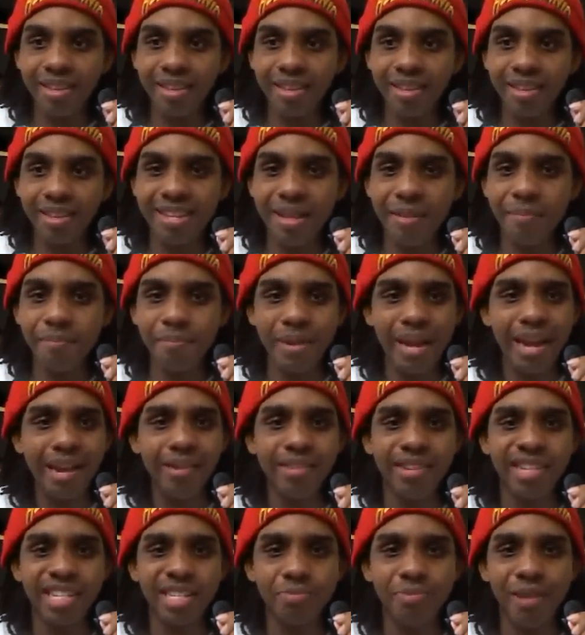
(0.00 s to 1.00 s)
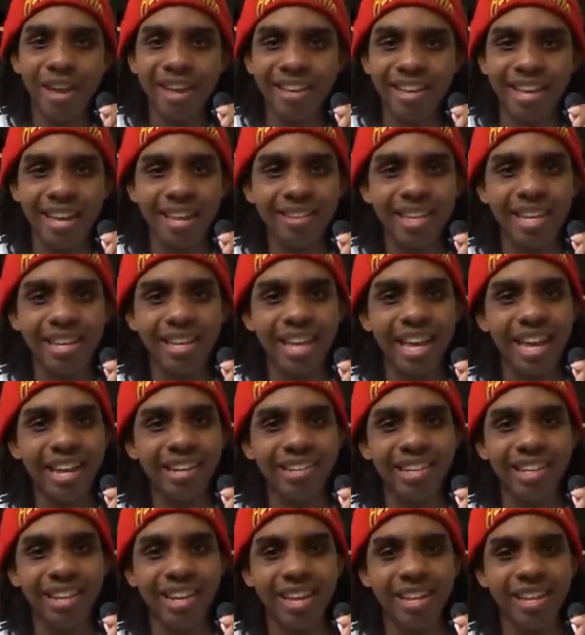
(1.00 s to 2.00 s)
getting embarrassed by Kelly
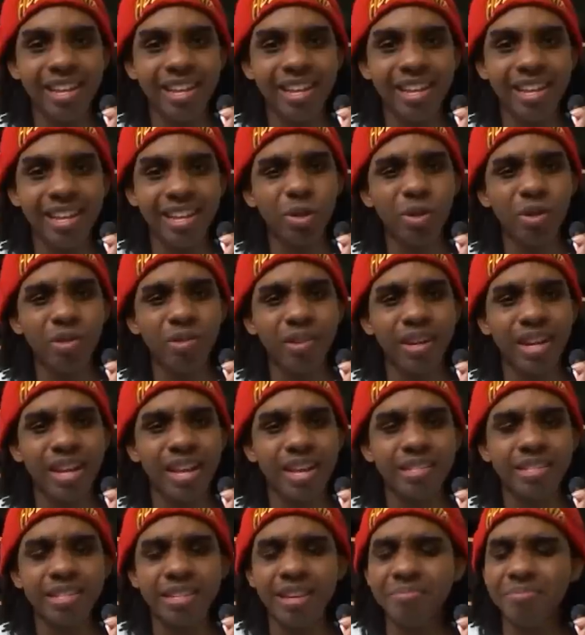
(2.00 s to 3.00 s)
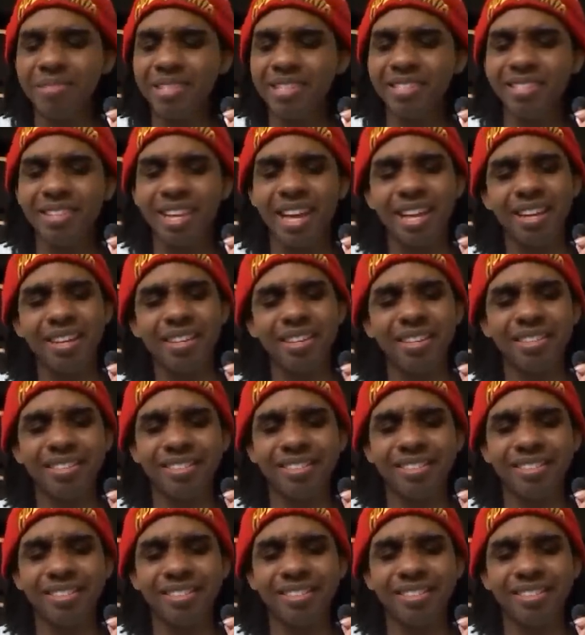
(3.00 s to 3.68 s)
Kelly and Eve Torres. I'm just like,